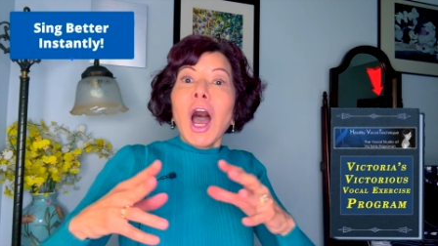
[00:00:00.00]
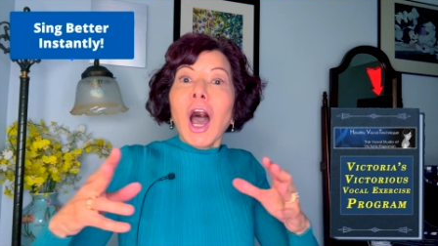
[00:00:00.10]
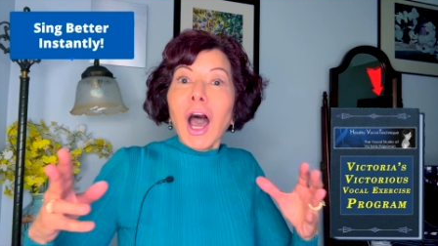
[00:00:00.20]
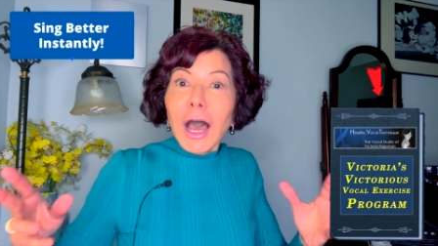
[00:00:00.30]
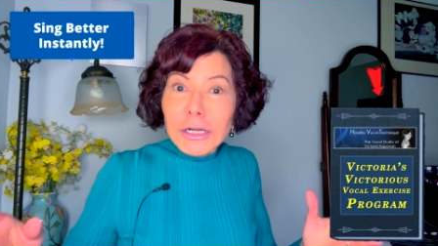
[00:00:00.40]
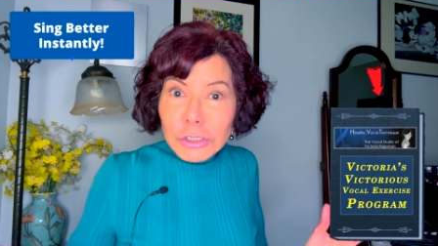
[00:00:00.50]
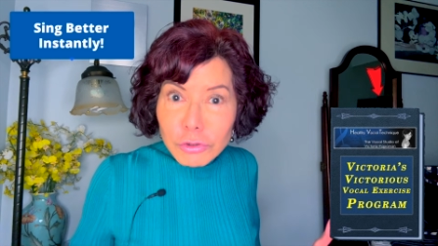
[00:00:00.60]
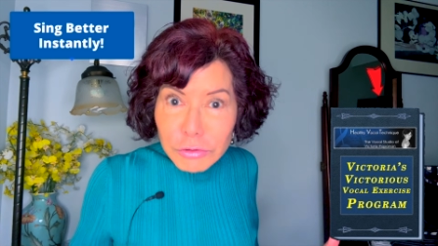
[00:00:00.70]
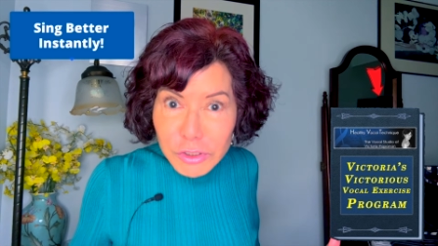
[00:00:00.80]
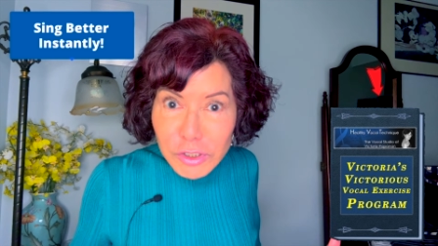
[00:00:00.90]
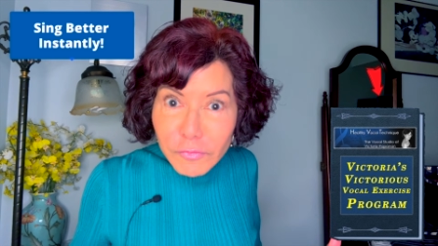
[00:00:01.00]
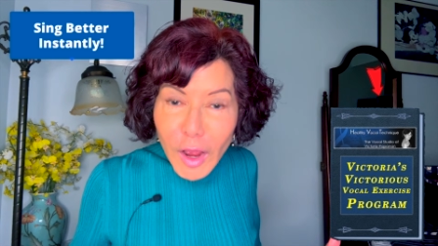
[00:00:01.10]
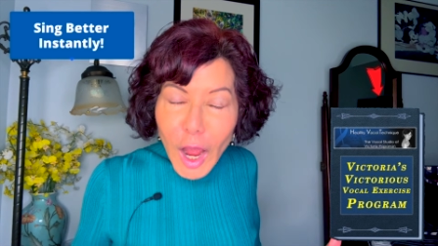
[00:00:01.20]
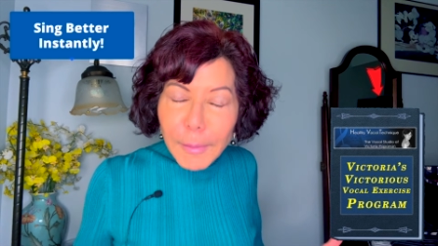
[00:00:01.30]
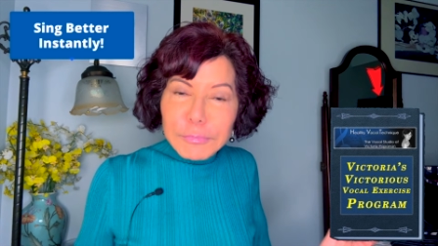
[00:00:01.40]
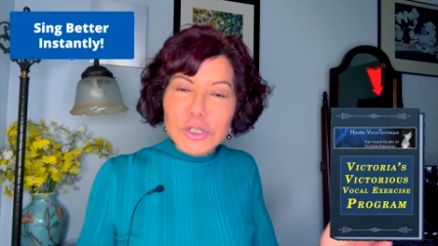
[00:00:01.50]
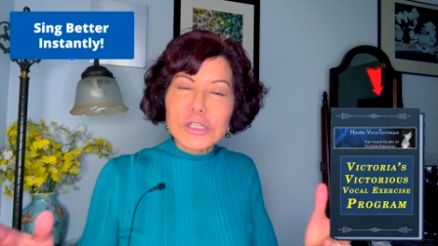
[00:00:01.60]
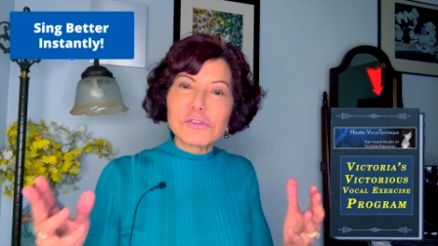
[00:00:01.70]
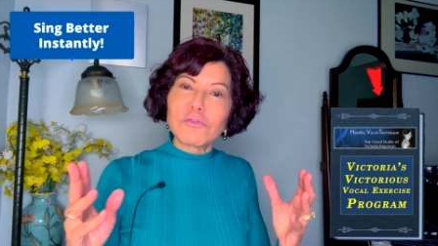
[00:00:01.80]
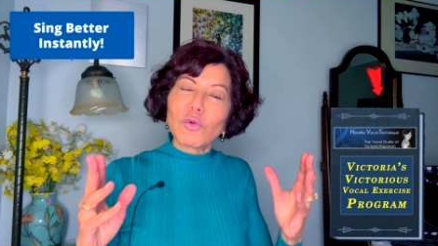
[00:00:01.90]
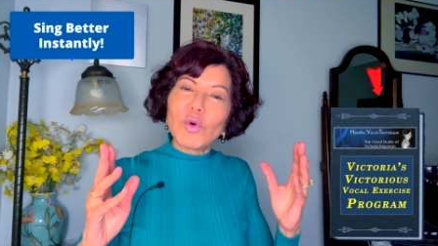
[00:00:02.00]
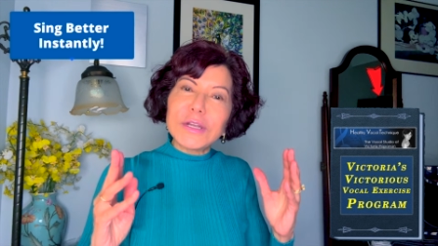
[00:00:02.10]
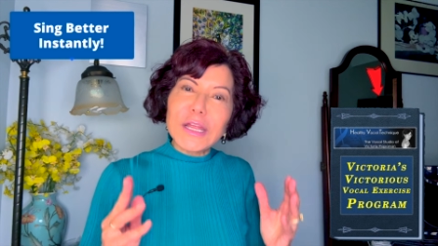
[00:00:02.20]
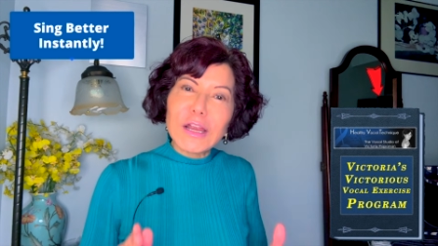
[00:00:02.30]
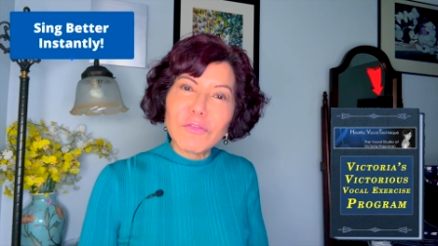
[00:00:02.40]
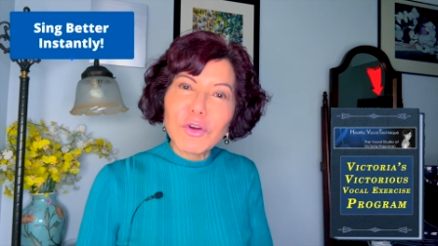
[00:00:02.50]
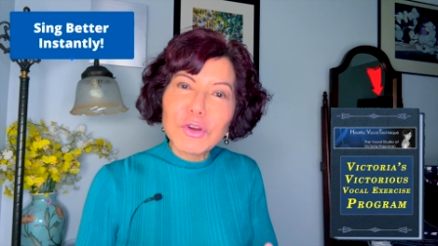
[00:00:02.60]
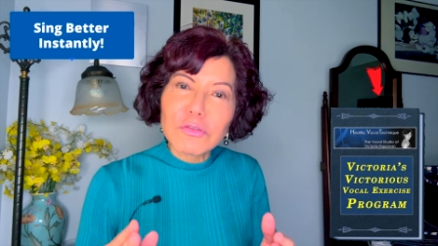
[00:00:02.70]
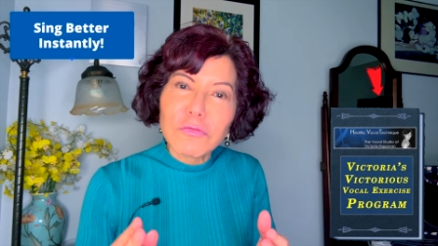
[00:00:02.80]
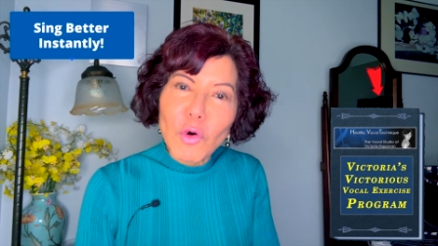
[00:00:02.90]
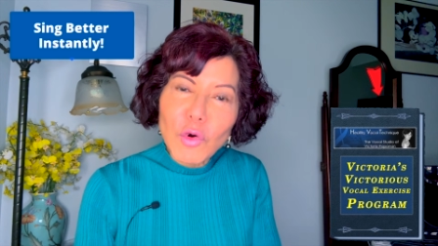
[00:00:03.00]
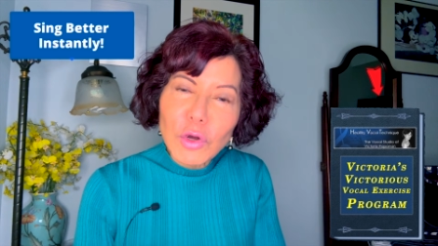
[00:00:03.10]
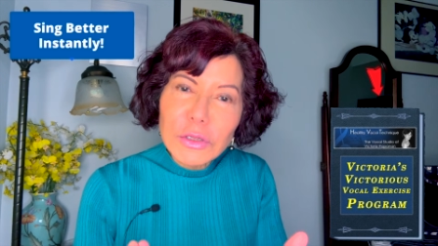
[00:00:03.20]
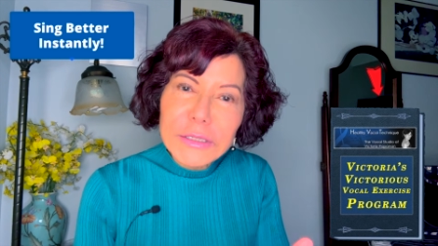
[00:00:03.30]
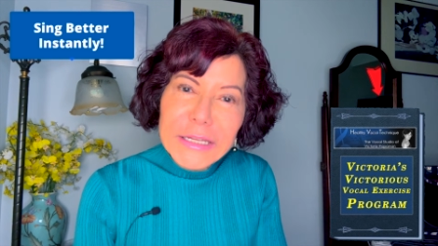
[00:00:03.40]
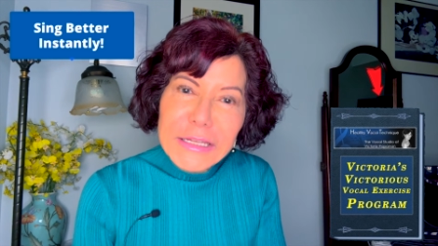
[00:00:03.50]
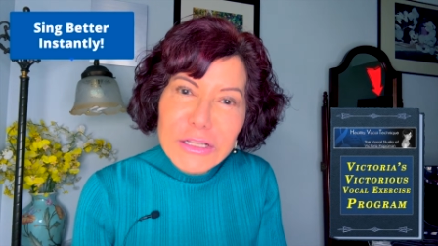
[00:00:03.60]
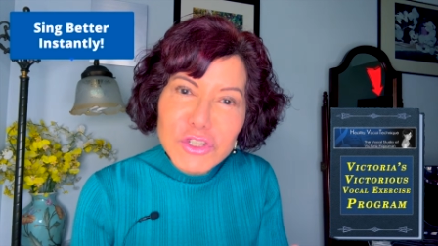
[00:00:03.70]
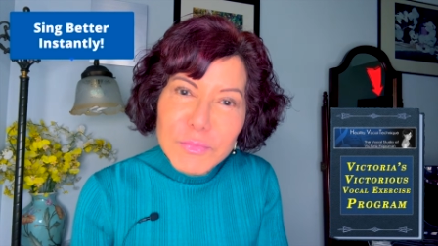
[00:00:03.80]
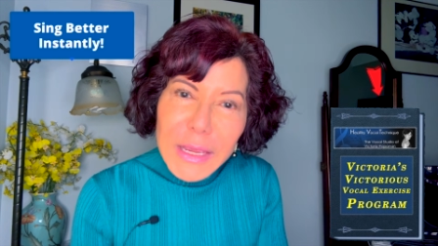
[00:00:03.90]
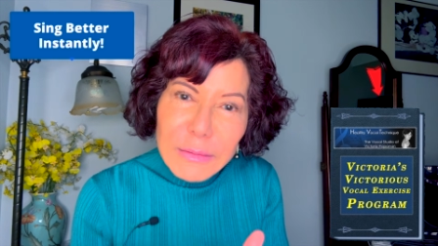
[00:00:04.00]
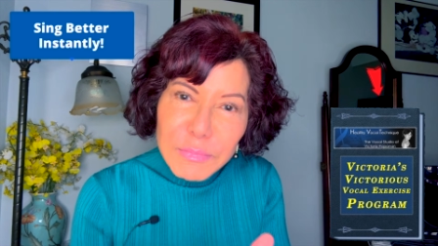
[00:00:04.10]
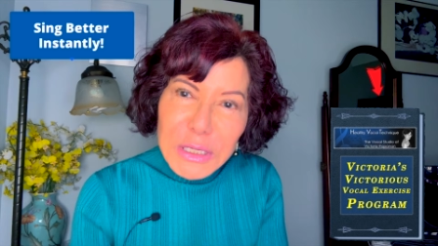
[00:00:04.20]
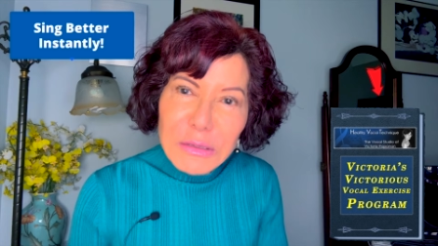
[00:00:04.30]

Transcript: hundreds of options for whatever your vocal needs may be.